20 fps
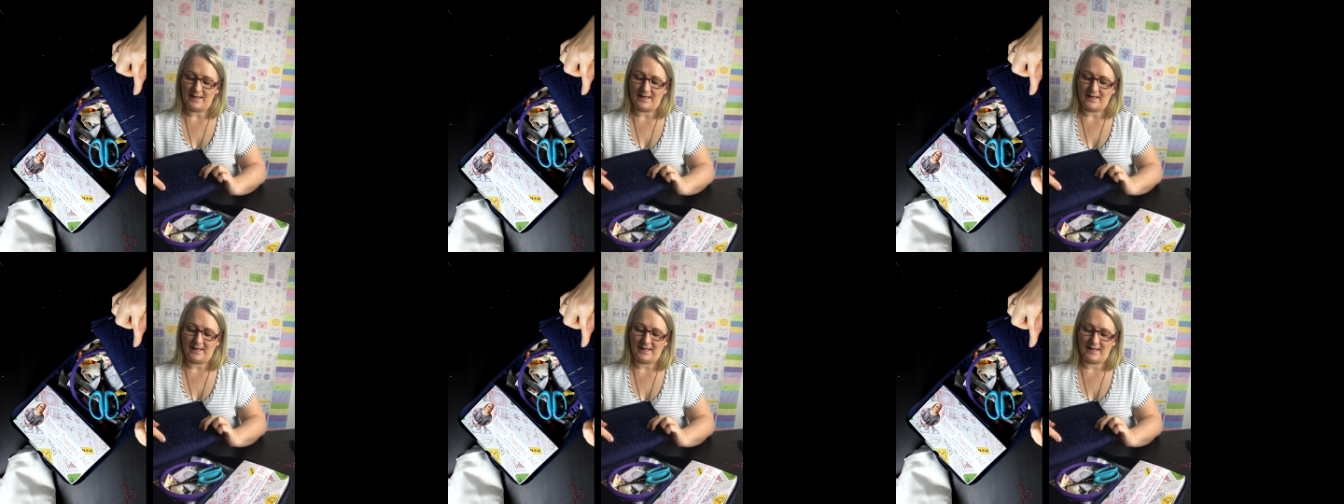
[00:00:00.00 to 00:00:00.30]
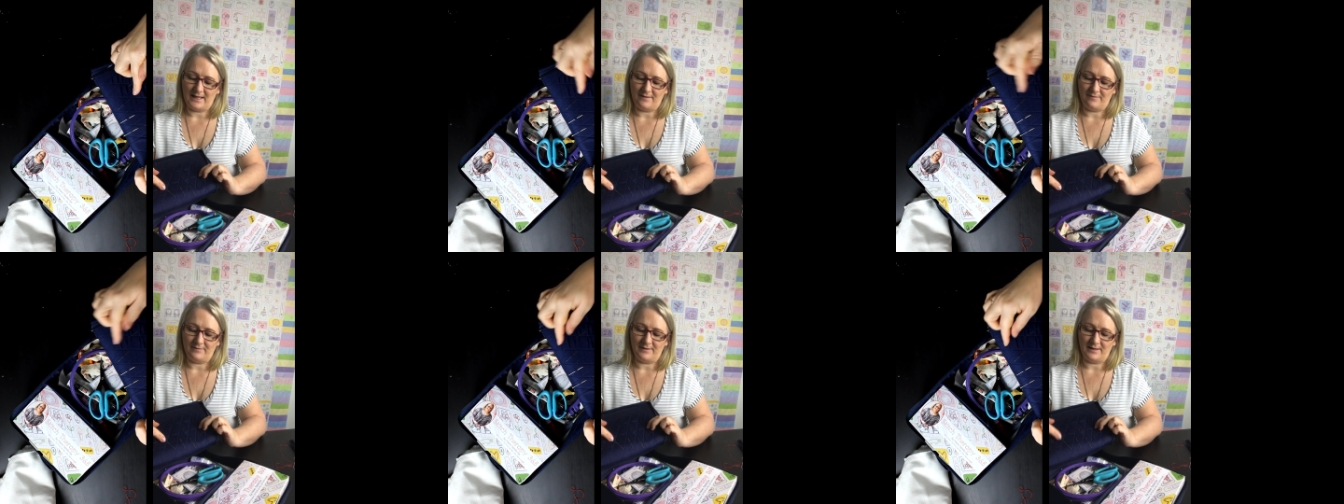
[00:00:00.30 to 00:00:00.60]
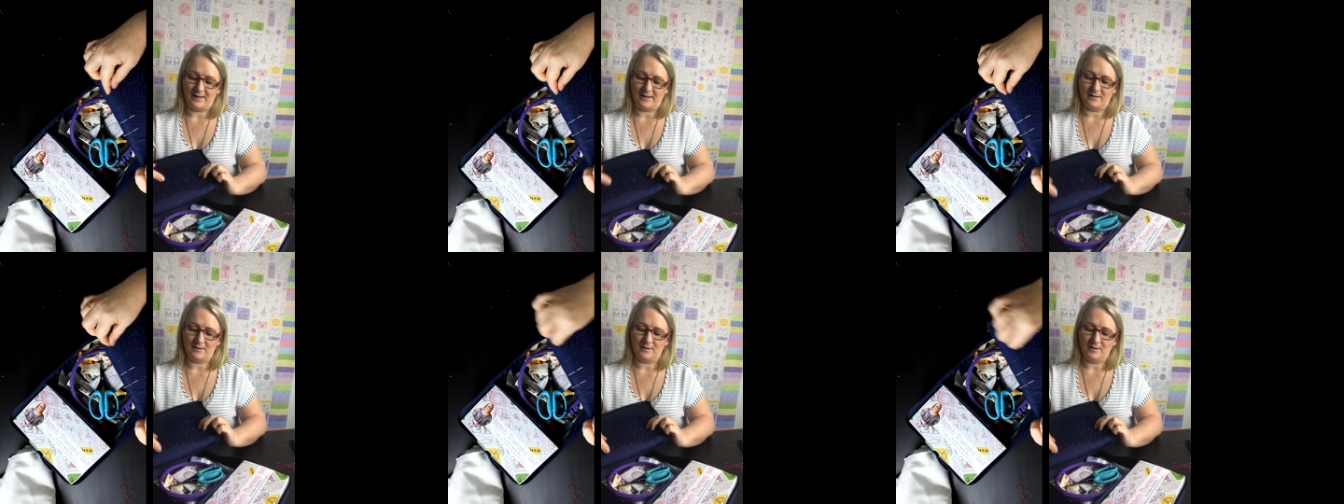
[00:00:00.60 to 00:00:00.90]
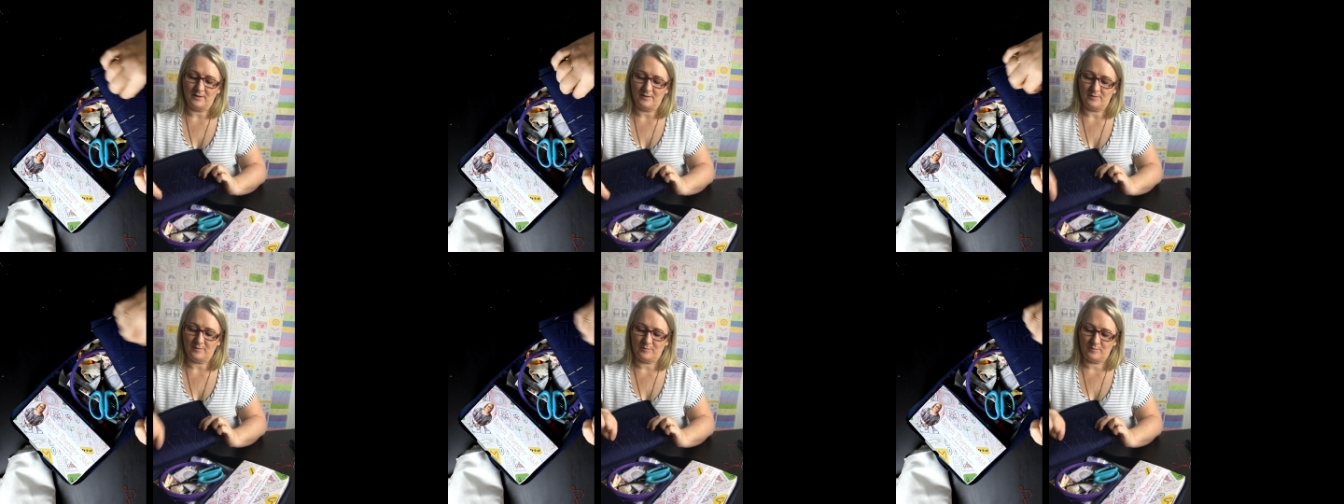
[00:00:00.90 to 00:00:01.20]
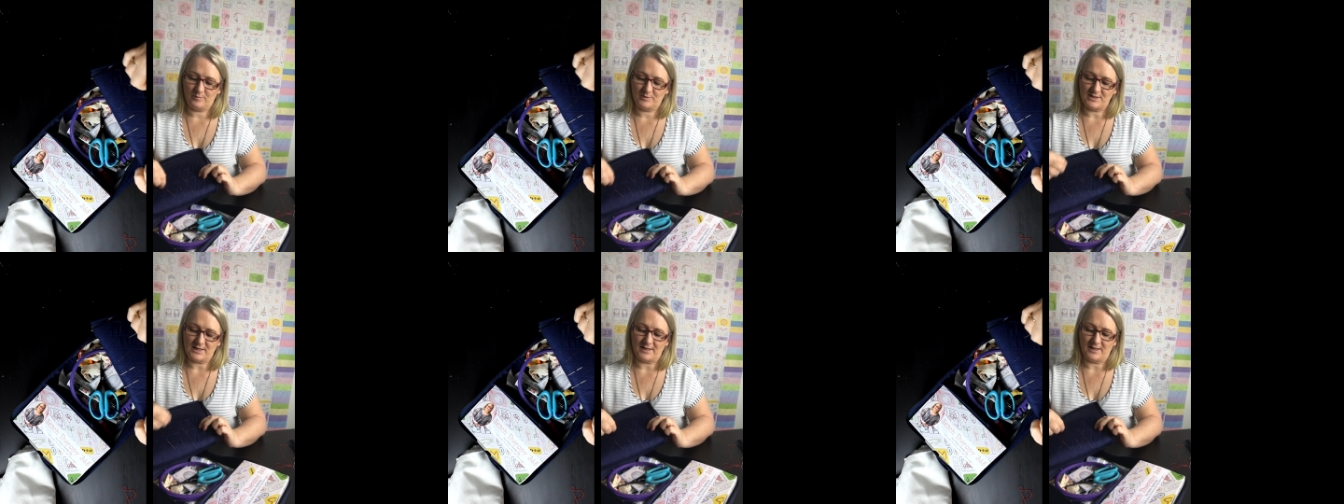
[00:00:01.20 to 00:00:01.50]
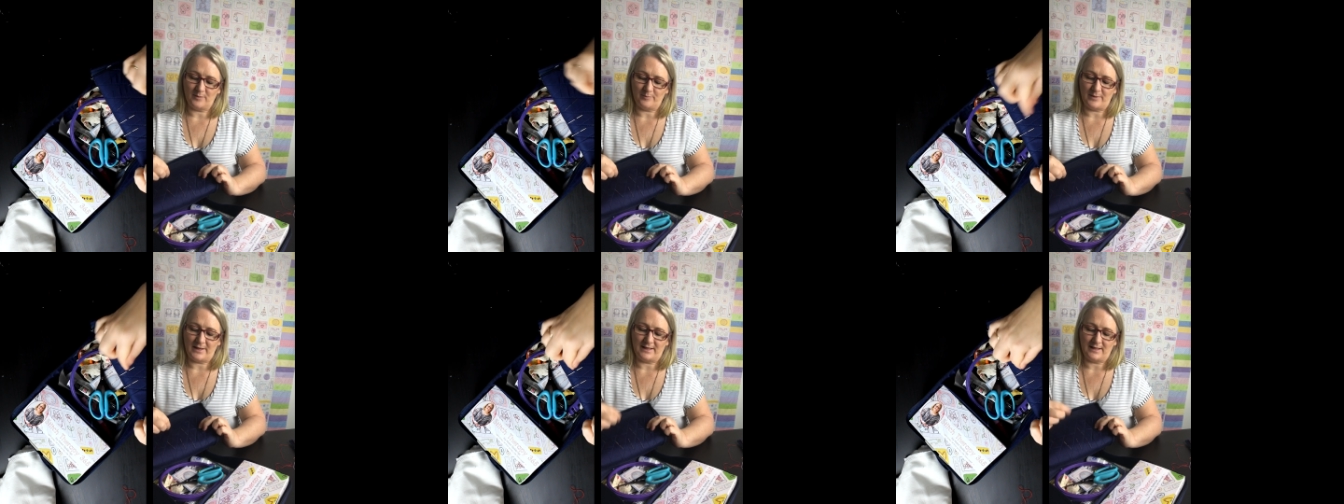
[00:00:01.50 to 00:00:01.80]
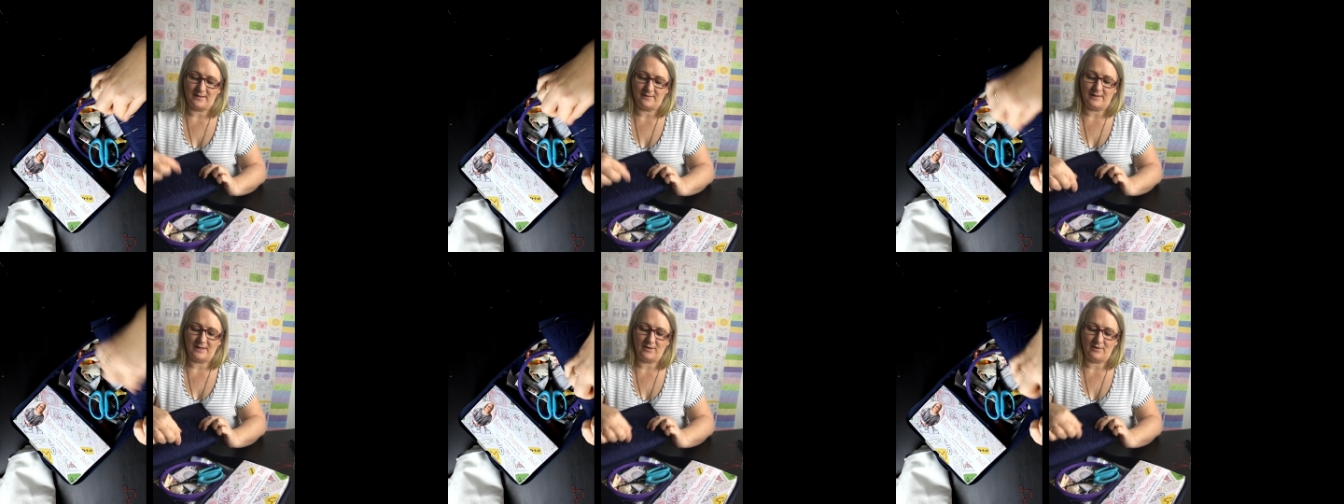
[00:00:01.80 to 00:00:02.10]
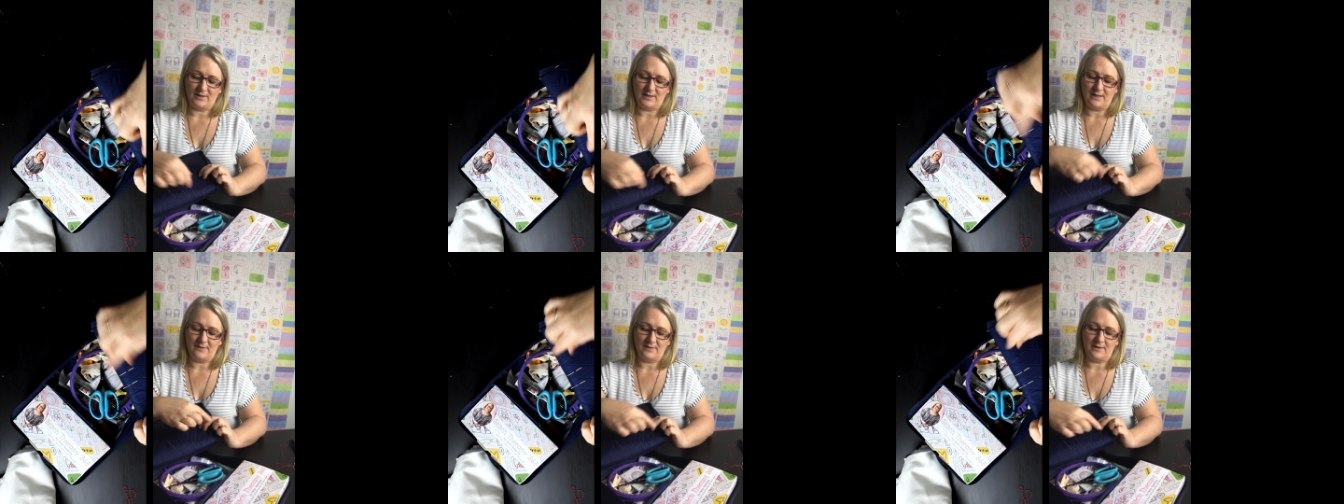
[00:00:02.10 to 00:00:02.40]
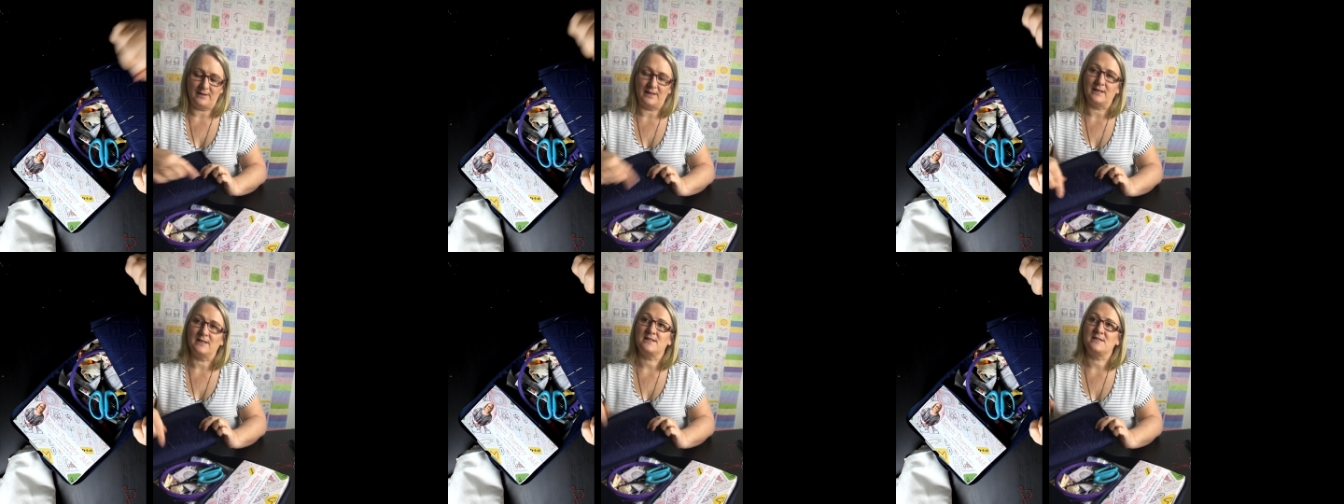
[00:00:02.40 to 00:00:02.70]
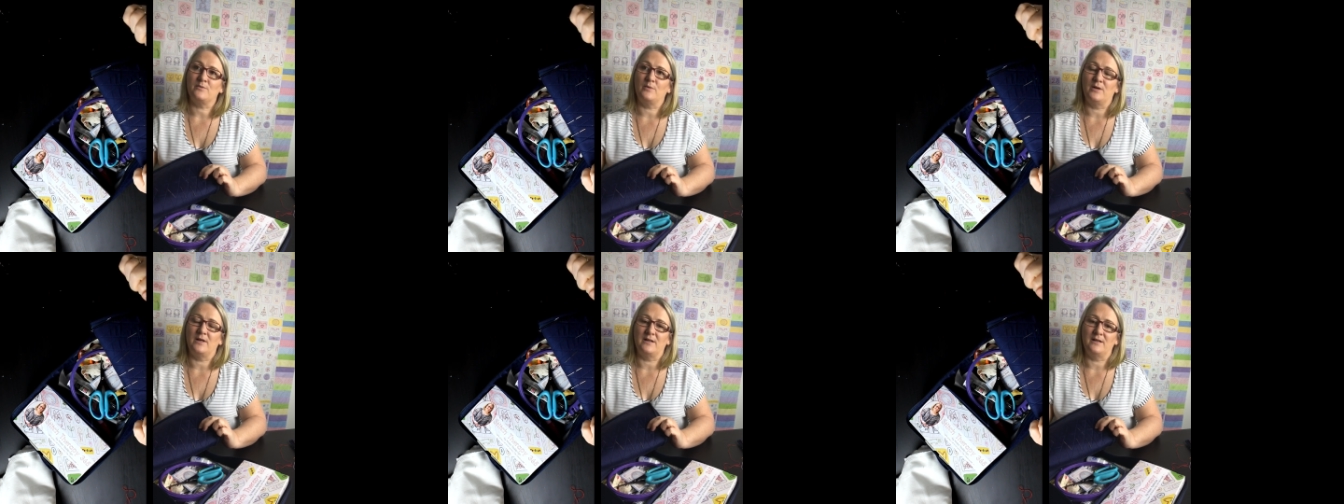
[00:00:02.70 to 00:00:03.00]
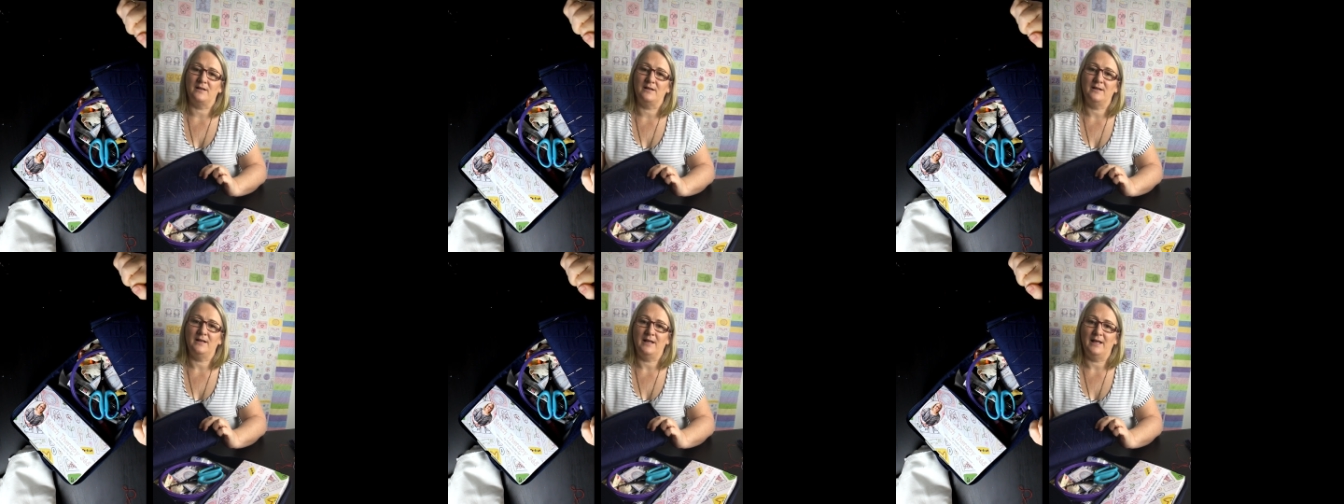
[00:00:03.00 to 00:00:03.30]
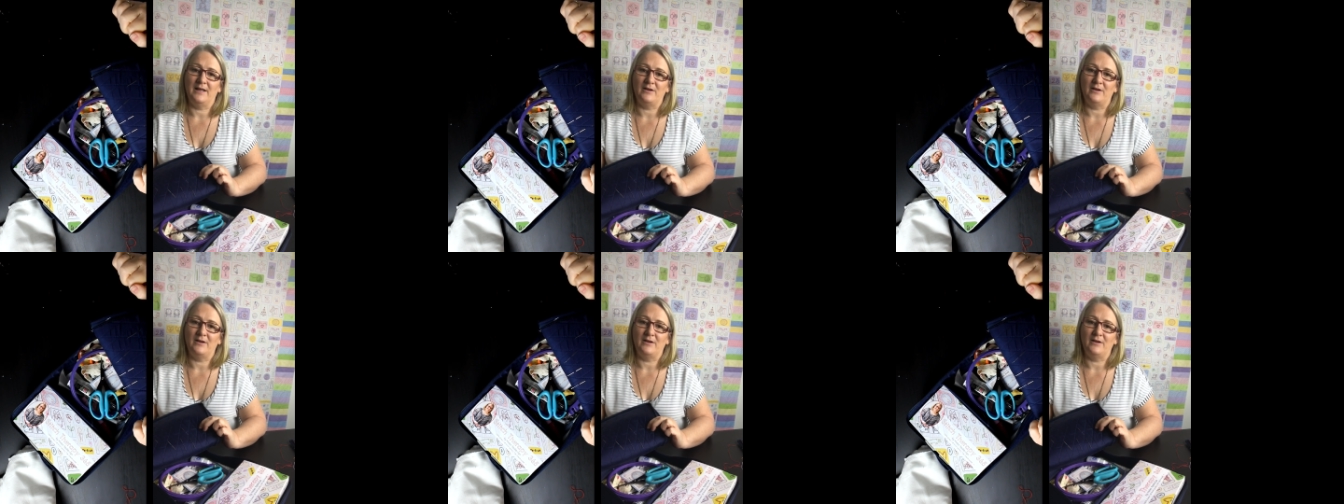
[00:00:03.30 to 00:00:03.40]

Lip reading: and then tuck it back in there and get the next one,